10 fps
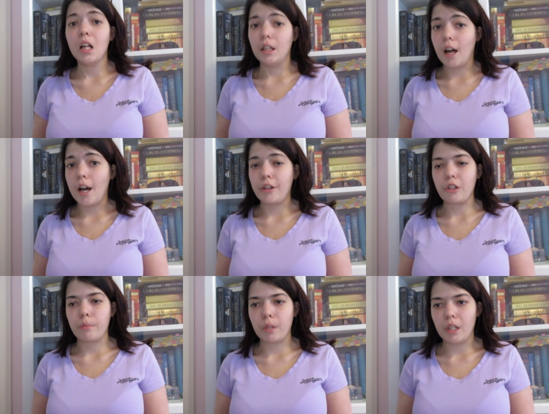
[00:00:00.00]

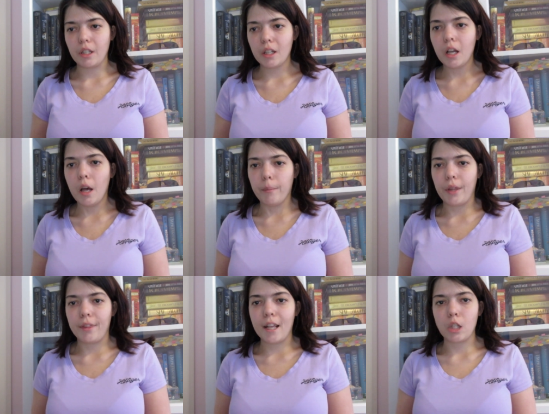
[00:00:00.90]
largest peak.
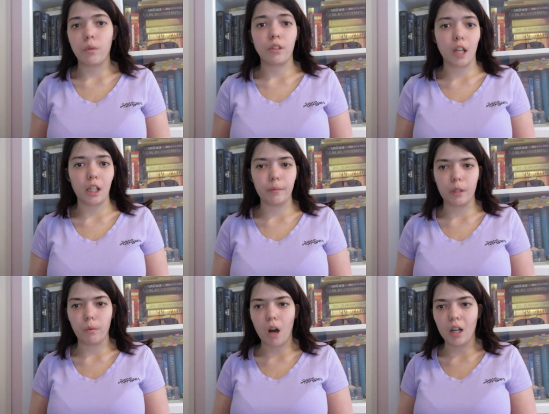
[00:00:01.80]
But things were
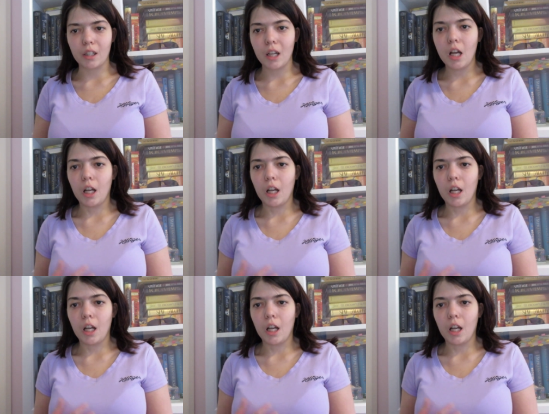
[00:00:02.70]
terribly wrong.